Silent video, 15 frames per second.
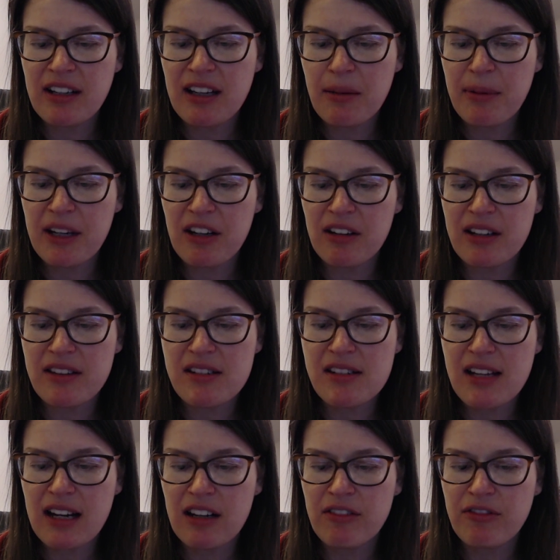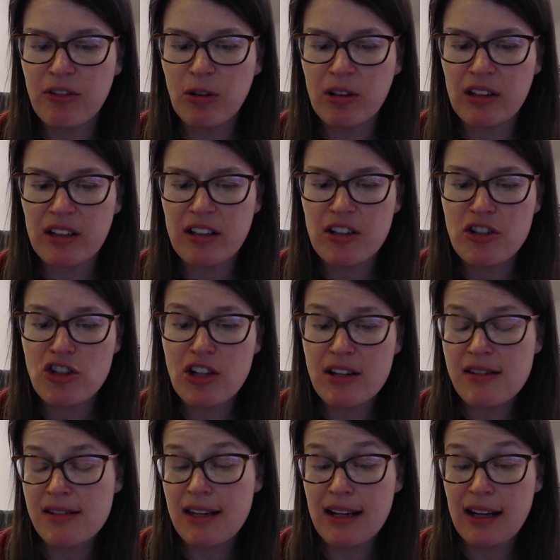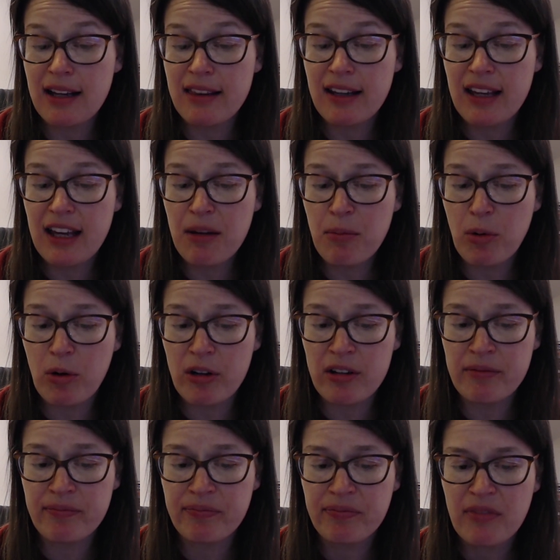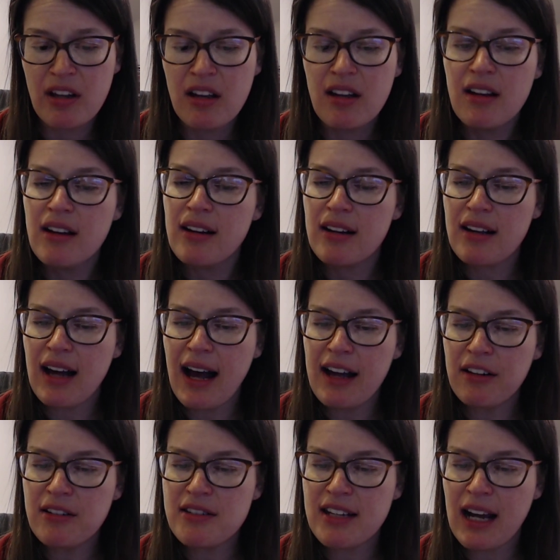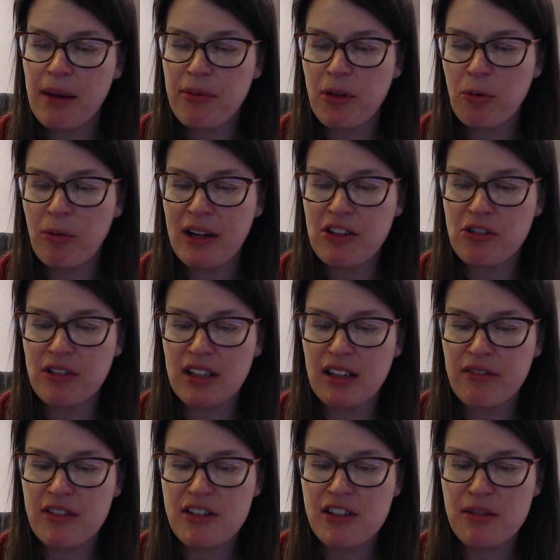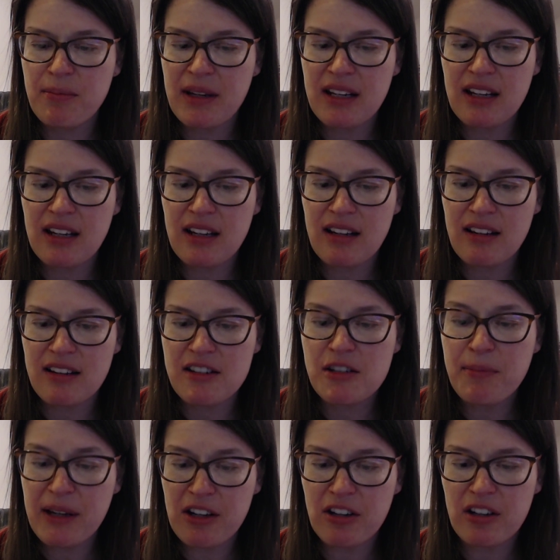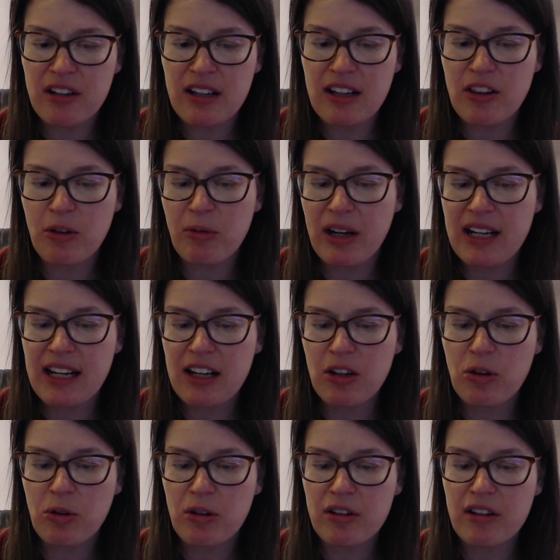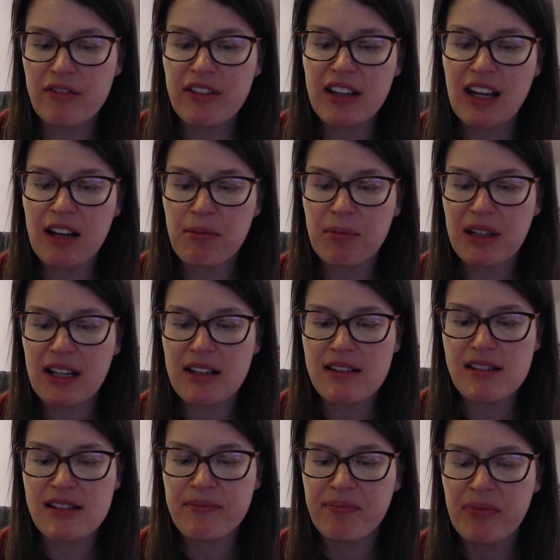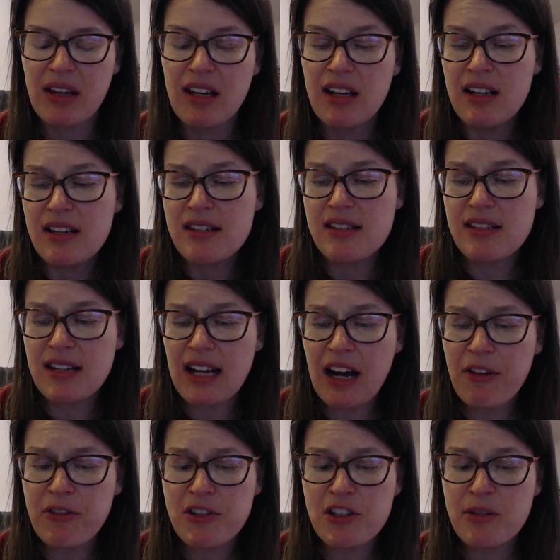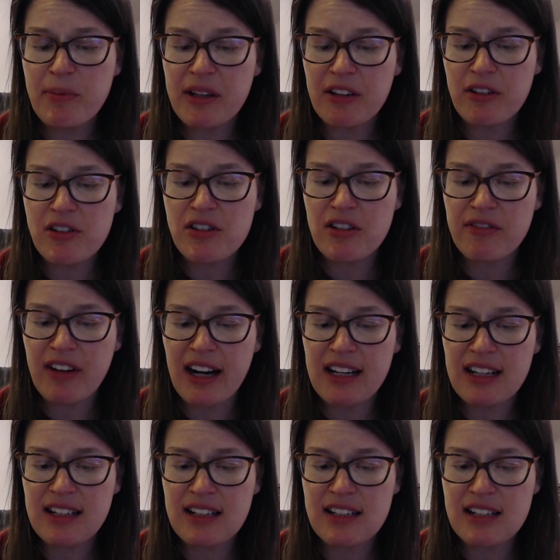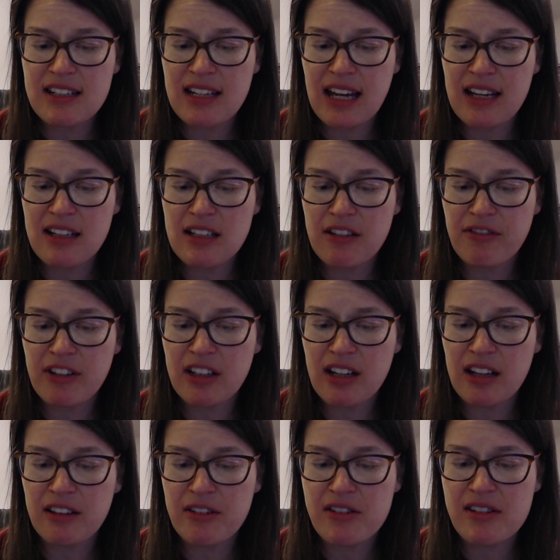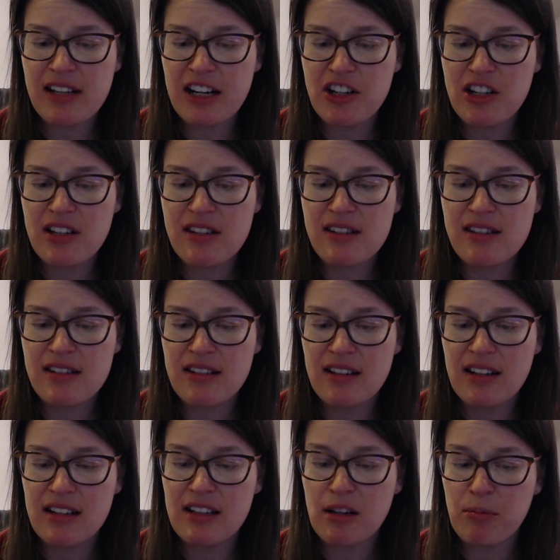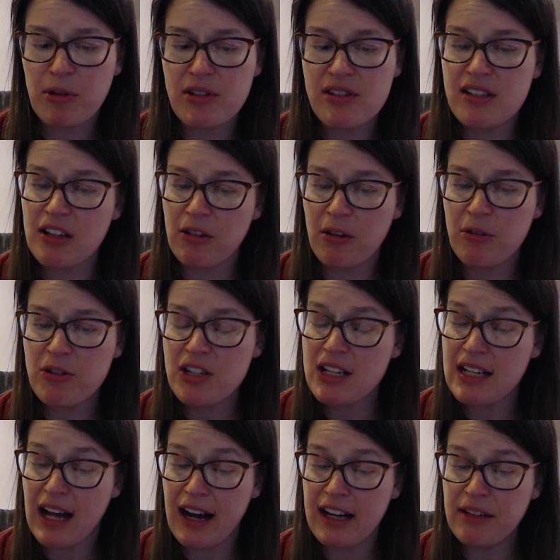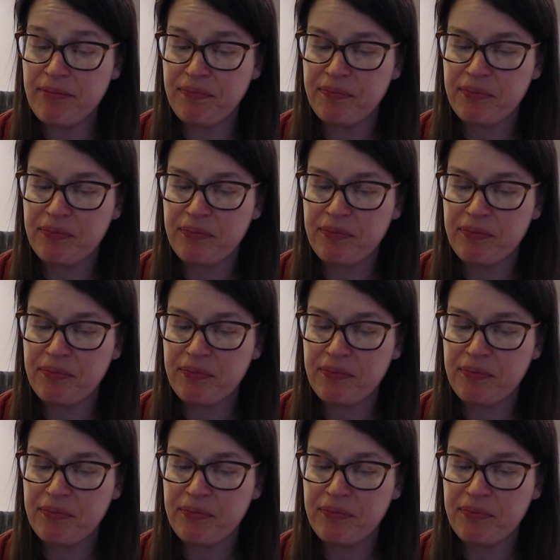up here on the second floor, just like on the game board. Kyle tapped the rendering of the spinner in the right-hand corner of the game plans. See how the spinner is divided into 10 different colored sections, numbered 0 to 9?